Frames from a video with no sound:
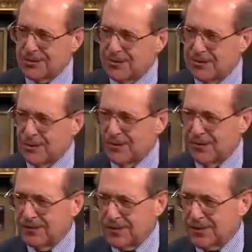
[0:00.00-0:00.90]
only live to be
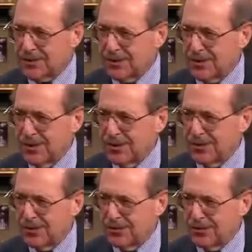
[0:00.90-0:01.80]
56 according
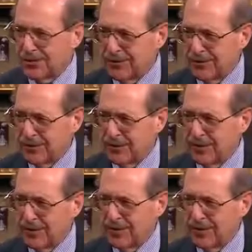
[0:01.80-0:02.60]
to their own survey.